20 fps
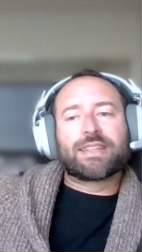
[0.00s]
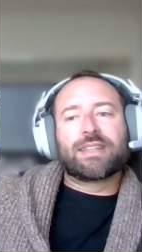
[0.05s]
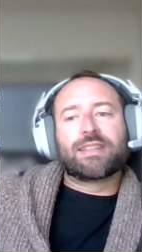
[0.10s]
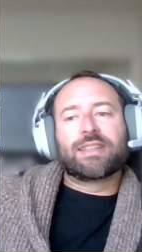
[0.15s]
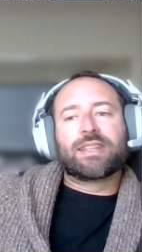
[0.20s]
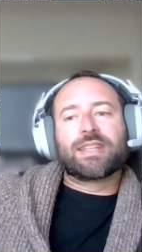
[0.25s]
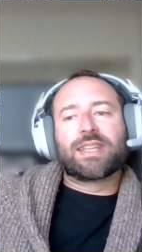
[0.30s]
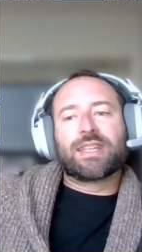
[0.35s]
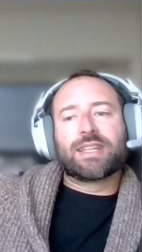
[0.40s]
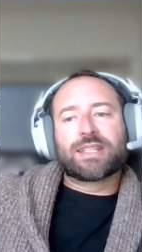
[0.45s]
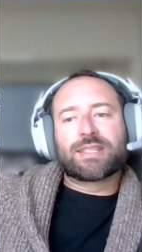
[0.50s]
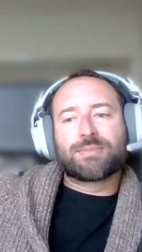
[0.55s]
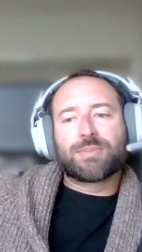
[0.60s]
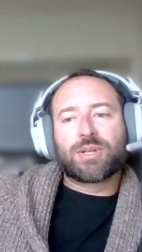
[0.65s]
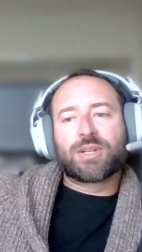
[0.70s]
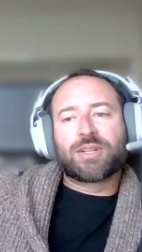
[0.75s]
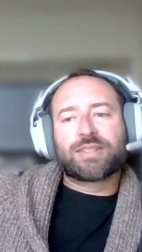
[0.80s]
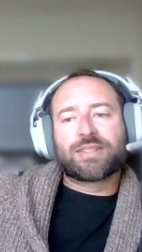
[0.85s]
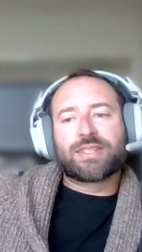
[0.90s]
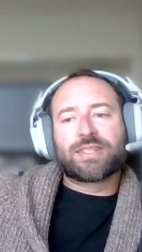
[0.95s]
and they can't
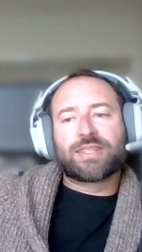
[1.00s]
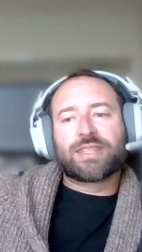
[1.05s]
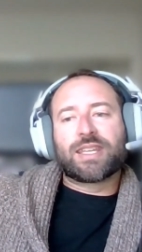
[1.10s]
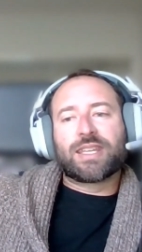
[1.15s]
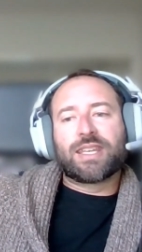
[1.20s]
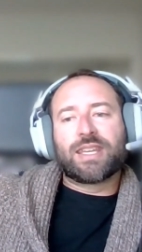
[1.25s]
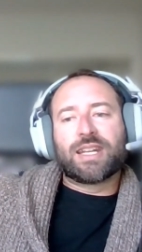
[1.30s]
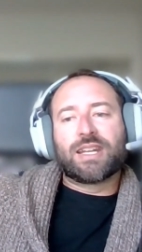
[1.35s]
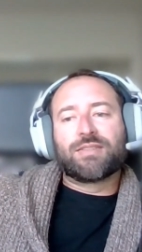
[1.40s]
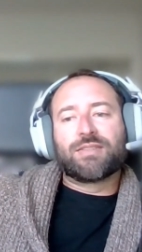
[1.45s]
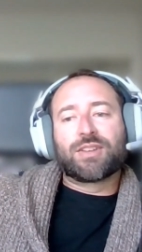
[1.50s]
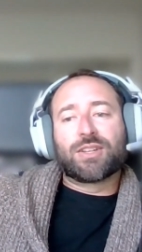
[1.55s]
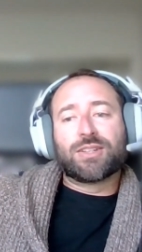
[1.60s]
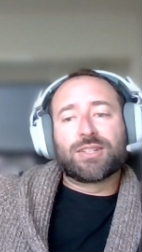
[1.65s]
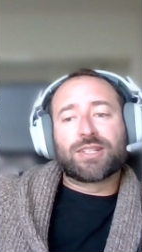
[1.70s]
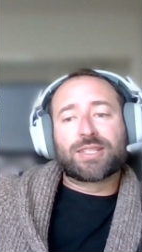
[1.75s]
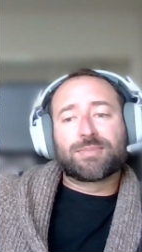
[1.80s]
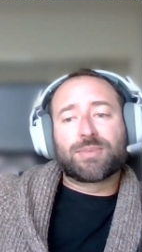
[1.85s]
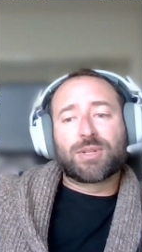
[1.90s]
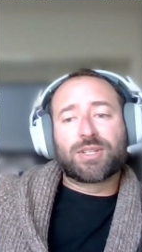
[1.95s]
experience it. They can't have a good
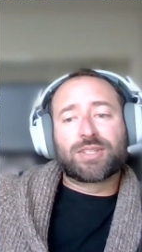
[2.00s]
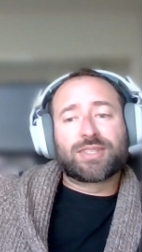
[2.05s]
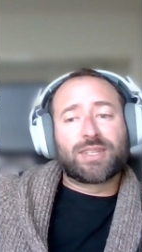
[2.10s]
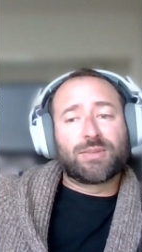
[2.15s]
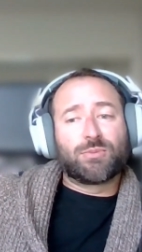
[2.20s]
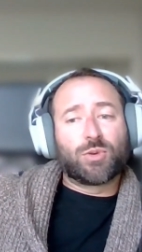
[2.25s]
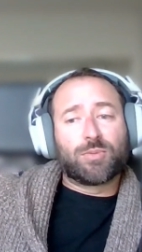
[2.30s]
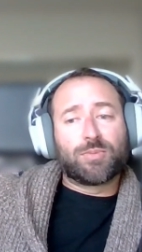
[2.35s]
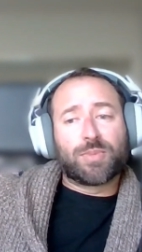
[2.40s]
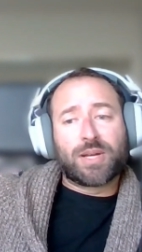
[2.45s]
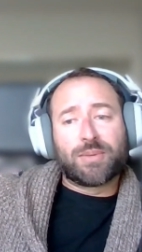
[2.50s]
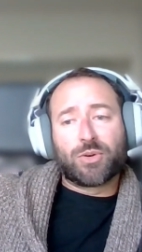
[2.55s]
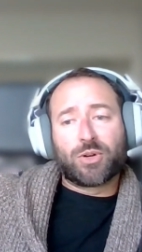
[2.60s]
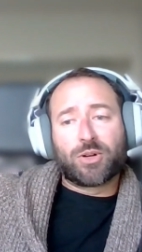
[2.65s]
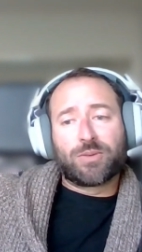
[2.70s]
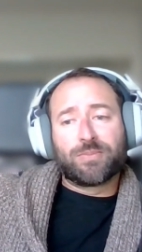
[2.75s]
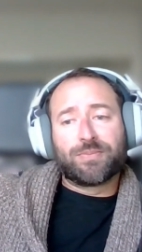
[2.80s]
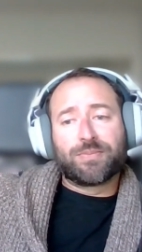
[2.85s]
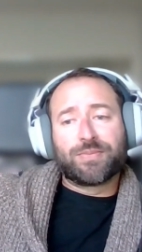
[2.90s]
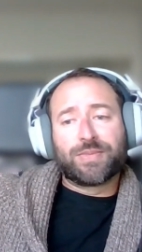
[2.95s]
experience. They won't buy
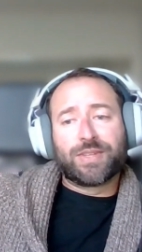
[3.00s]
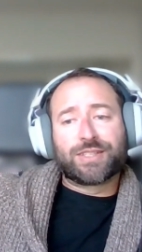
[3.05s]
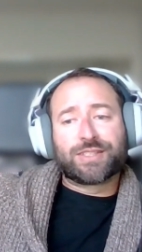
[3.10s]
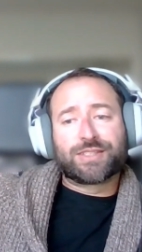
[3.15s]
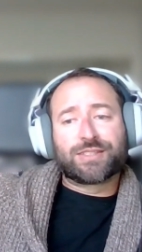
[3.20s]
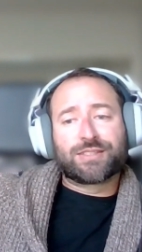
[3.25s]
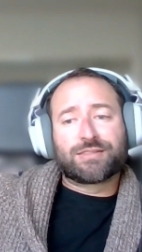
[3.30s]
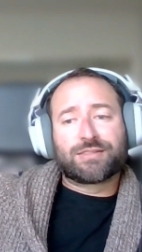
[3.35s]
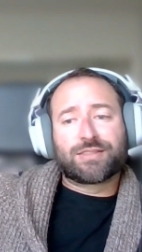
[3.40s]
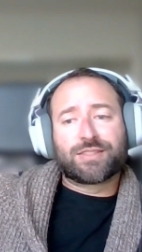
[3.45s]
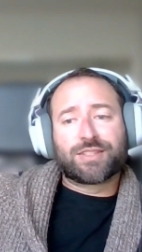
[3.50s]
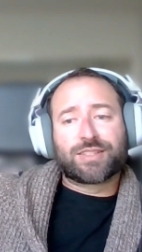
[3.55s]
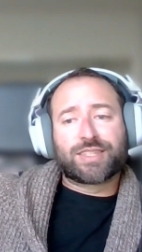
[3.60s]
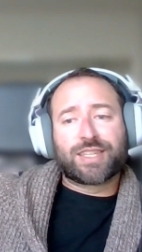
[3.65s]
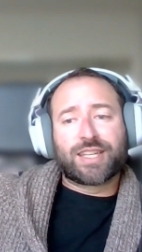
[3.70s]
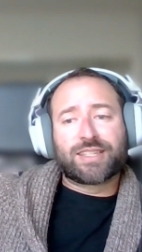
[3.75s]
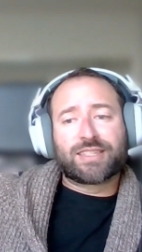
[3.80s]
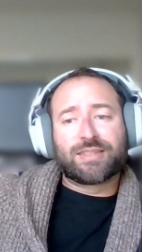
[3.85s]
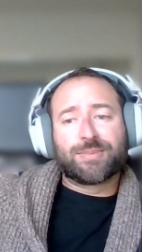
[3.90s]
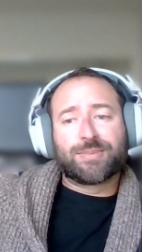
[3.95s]
more. It's just
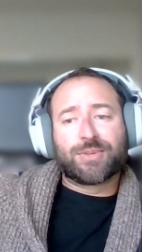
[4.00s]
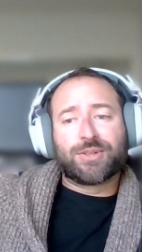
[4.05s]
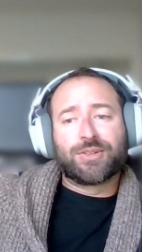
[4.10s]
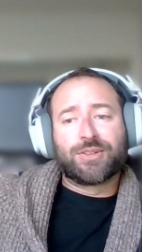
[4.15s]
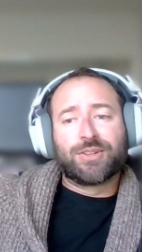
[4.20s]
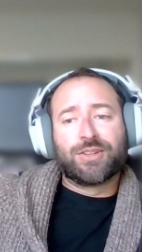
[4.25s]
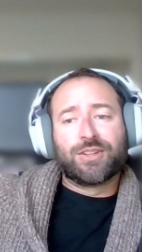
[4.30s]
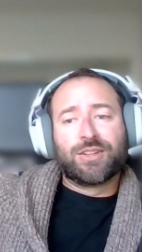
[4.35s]
that simple.